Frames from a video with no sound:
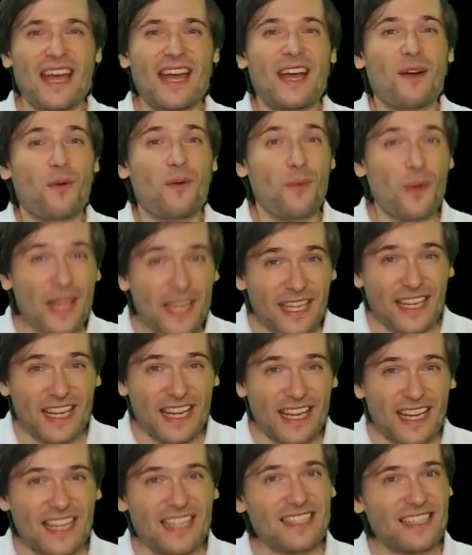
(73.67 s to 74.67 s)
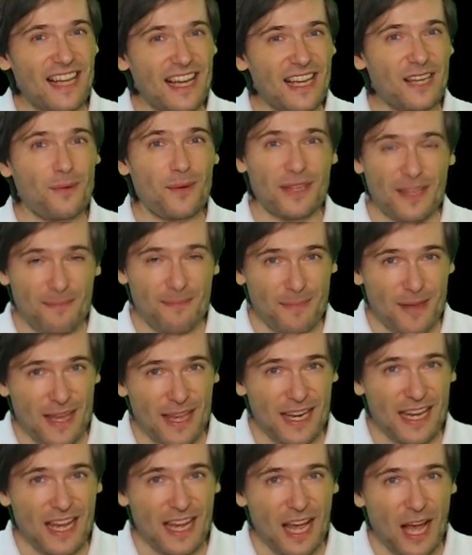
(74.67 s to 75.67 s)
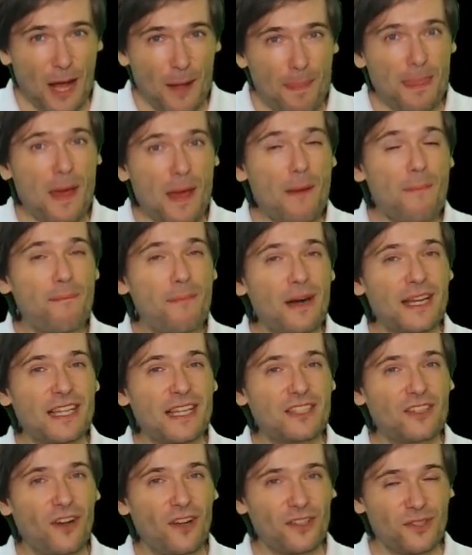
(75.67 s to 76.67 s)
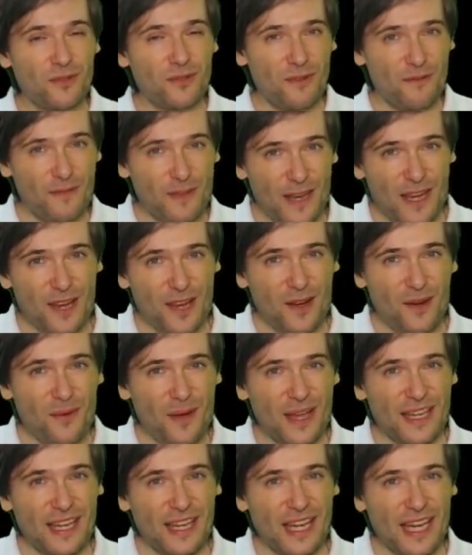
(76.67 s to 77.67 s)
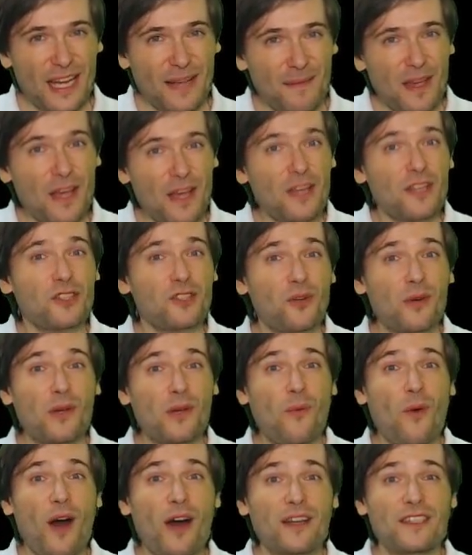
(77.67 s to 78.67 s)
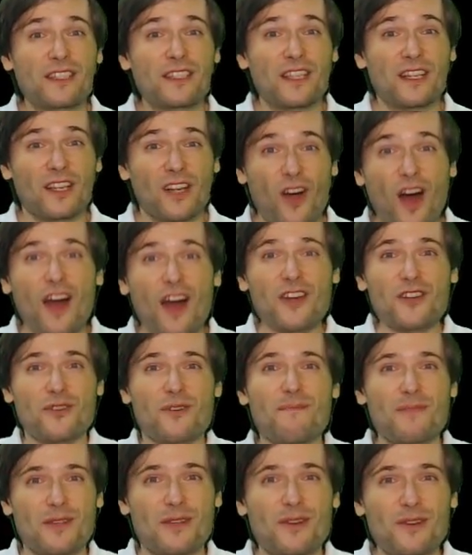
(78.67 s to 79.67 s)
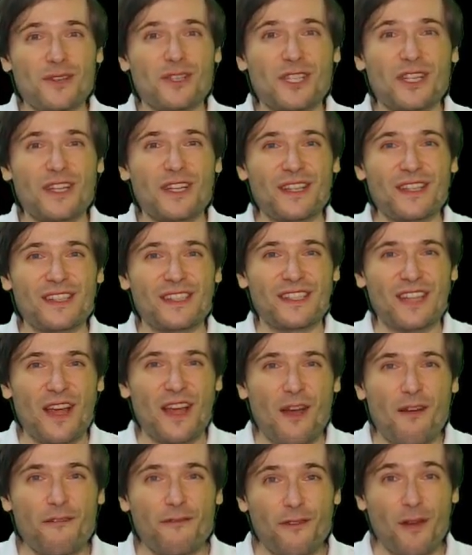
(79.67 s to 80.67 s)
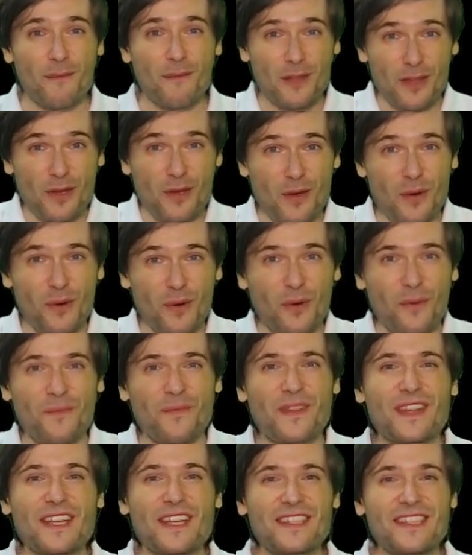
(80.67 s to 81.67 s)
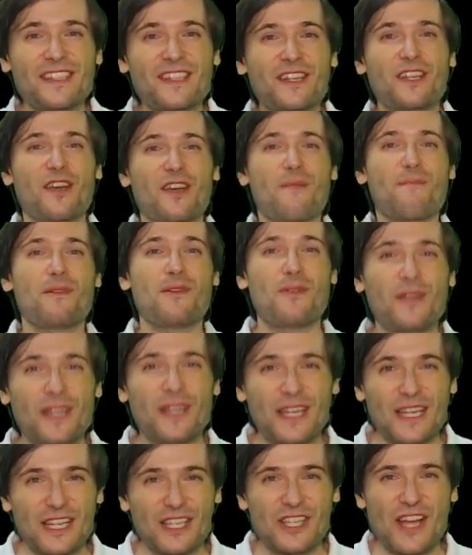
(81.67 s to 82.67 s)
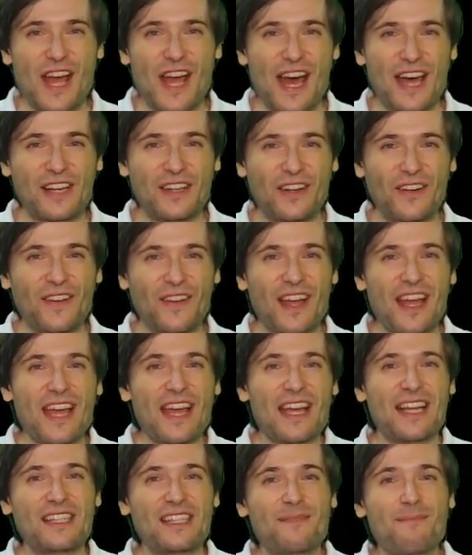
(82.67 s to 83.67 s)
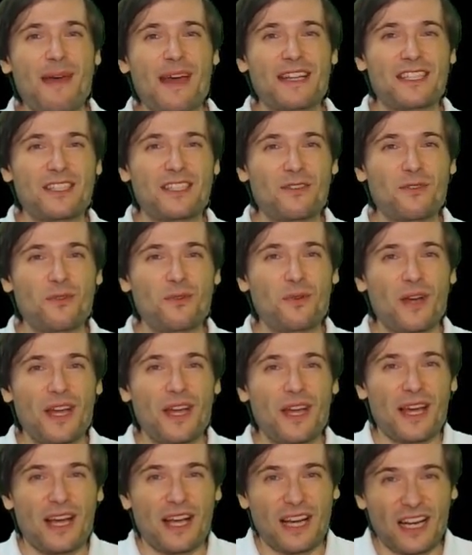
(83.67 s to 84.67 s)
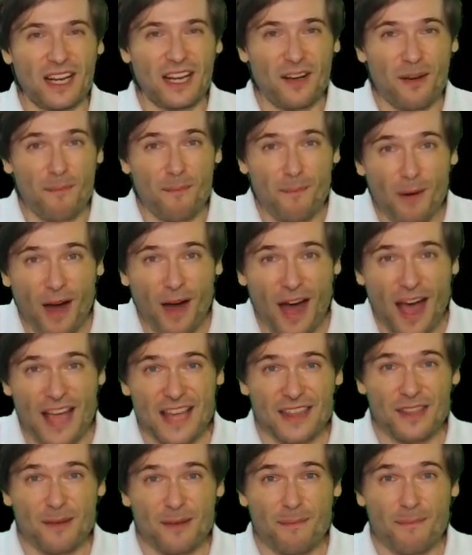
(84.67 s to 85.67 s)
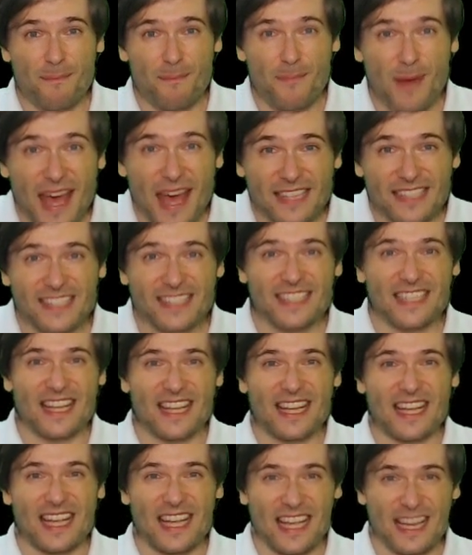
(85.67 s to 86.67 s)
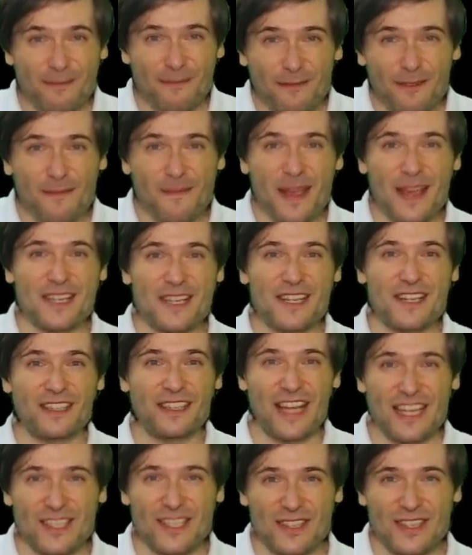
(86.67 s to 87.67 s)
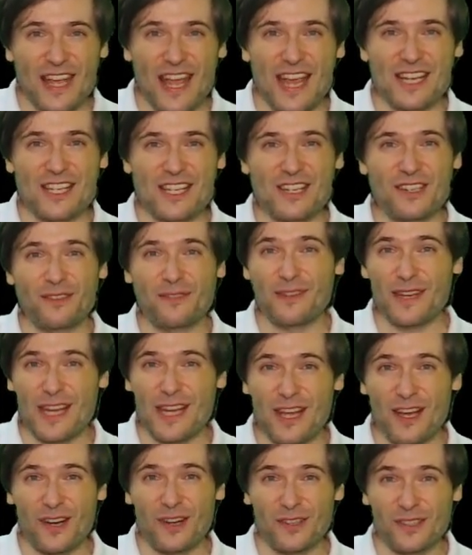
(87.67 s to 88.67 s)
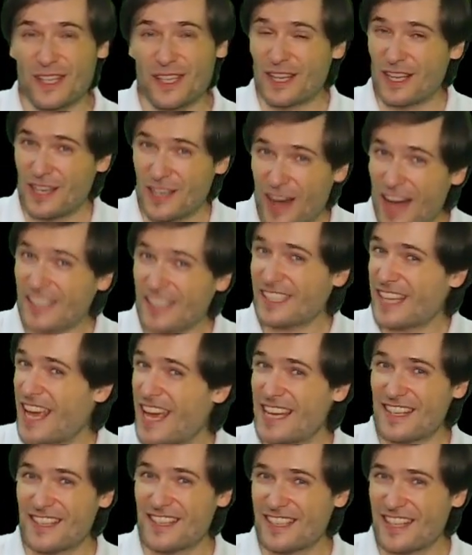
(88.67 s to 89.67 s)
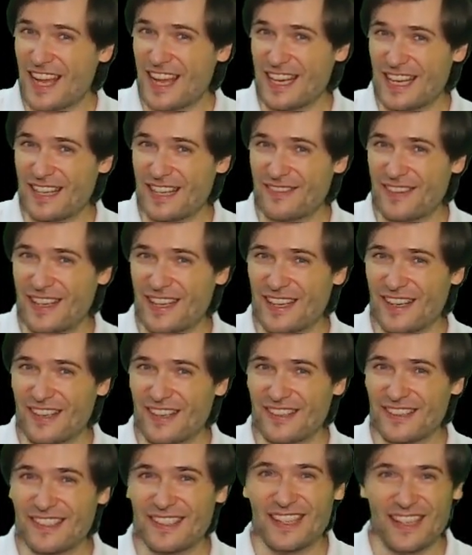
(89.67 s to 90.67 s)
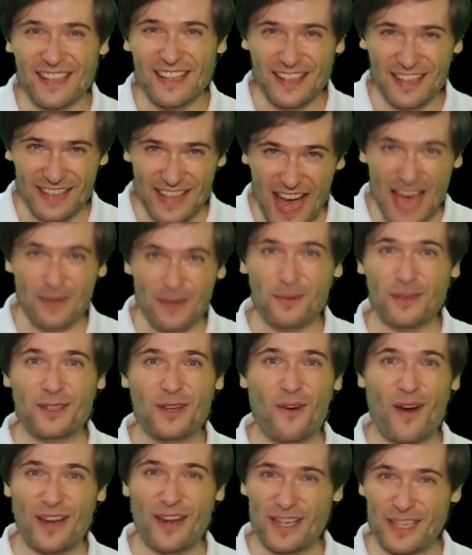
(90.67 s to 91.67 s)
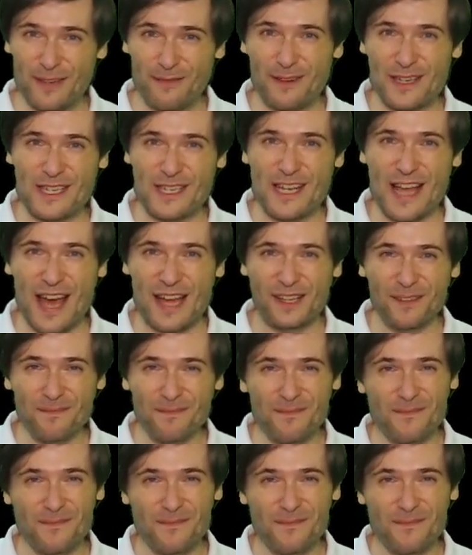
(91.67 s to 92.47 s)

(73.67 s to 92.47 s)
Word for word: Wiki is like Wikipedia, but it's also a video wiki, so we want contributions from you. This is a community channel. It's meant to combine the best informational, educational videos, not entertaining videos. That would go on a different channel.